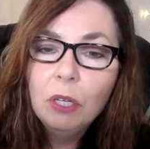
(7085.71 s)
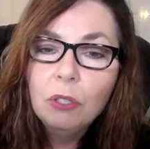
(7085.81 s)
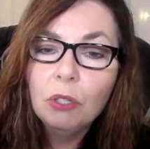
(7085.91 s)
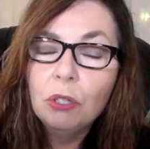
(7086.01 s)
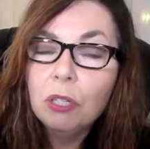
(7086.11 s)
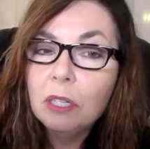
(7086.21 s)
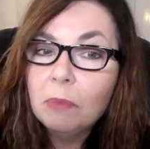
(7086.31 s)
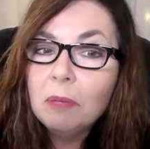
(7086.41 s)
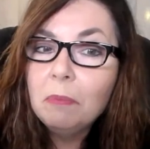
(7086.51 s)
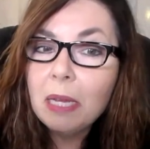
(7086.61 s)
So you're going to
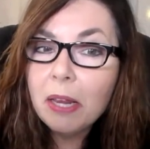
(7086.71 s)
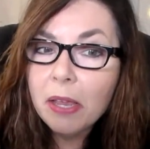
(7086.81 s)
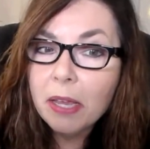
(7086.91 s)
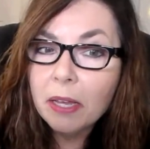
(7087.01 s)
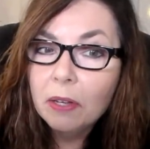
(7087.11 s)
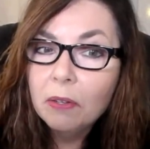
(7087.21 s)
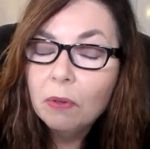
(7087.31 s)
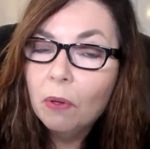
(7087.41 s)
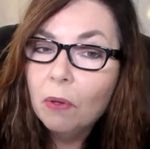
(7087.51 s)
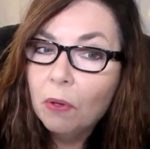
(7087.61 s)
be meeting,
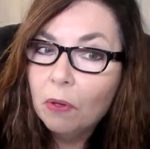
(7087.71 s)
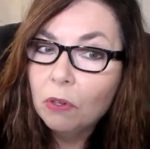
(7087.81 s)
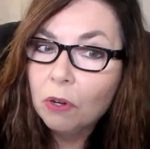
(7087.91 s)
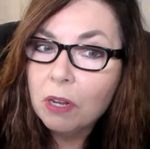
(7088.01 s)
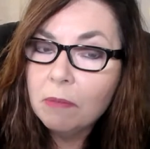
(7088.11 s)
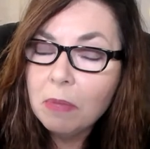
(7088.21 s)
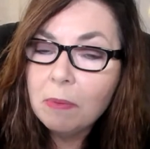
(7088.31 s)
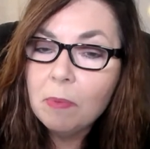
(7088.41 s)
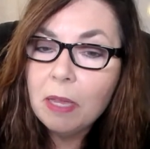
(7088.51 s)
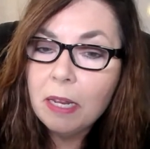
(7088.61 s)
you're going to be
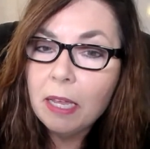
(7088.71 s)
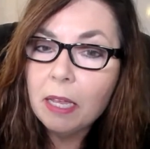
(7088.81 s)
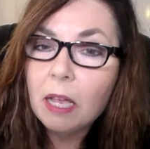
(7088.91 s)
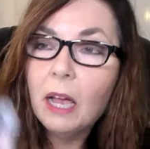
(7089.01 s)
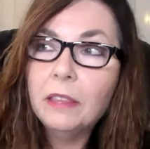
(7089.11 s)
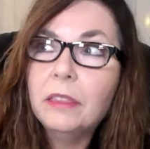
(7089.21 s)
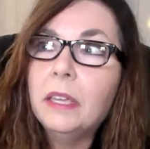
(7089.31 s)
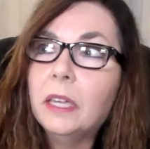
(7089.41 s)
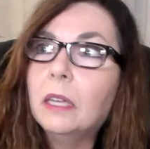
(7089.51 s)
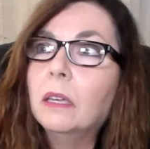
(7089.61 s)
meeting, I
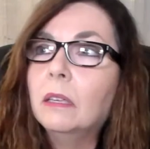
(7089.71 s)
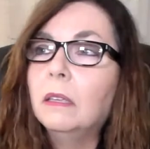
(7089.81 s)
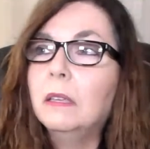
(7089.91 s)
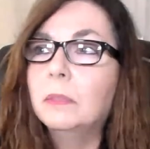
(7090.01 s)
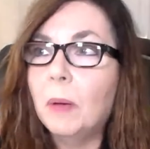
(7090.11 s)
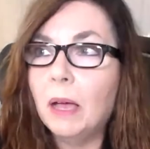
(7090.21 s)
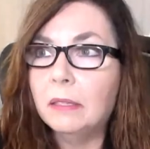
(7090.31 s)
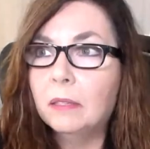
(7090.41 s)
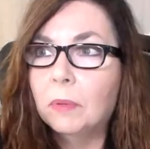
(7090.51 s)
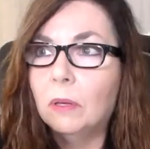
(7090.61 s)
think it's
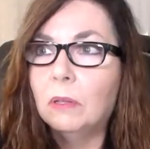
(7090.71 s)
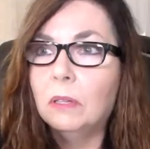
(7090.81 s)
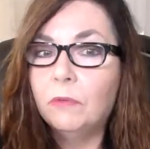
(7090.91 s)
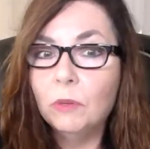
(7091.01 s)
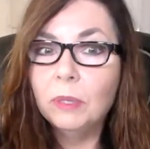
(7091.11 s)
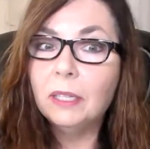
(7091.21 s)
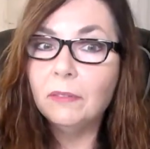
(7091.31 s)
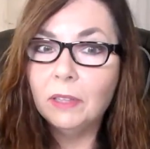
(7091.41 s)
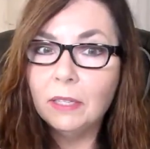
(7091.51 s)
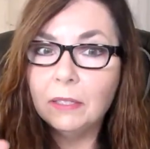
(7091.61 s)
possible if you believe
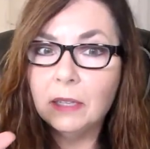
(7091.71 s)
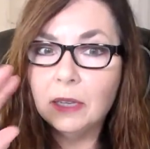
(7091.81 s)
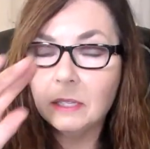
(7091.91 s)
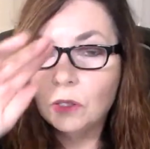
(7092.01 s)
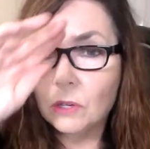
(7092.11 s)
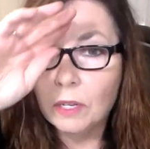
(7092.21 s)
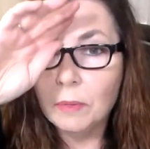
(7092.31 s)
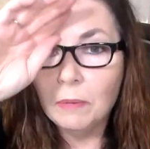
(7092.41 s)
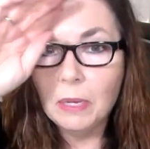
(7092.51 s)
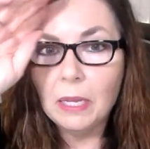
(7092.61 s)
in these things, you're going to
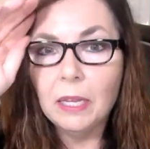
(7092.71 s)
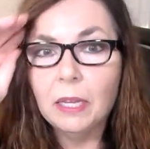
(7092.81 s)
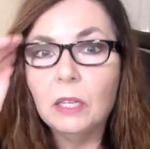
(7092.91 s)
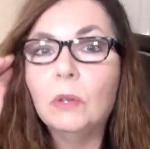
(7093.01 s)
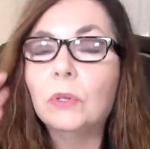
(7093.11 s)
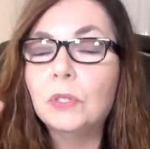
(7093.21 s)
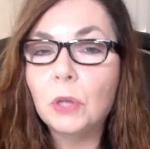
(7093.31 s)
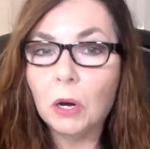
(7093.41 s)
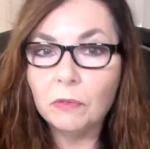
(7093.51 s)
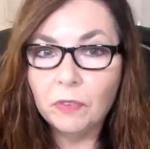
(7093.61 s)
be meeting your
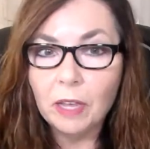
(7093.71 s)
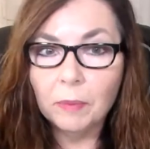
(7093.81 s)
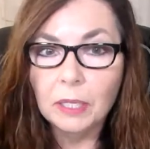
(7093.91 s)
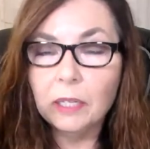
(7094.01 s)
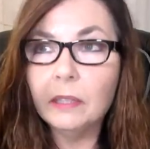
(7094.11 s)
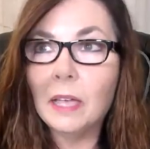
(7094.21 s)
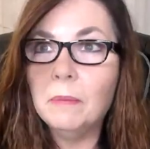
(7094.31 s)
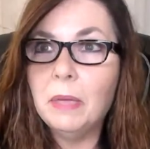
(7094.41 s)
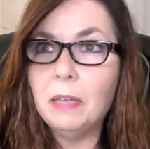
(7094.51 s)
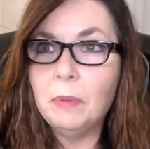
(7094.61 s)
star family
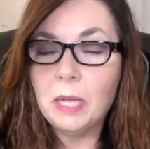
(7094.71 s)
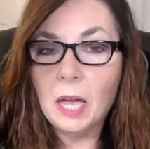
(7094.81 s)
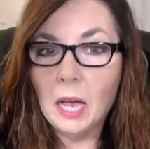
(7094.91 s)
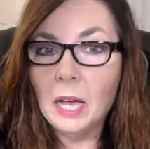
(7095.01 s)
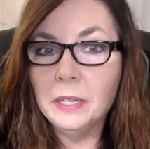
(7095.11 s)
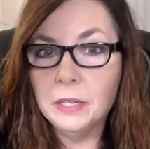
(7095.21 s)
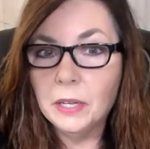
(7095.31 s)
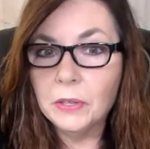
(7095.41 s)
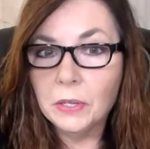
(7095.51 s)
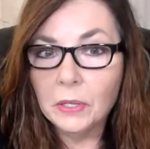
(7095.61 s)
that may be on
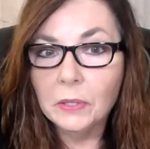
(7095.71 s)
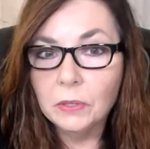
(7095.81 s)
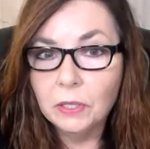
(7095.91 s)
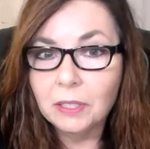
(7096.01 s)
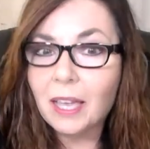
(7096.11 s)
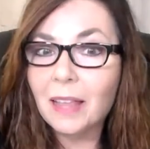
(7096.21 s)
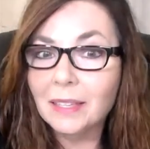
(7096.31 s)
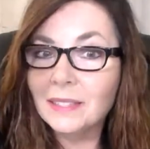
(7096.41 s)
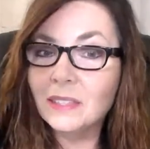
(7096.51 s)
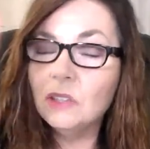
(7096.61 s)
another galaxy.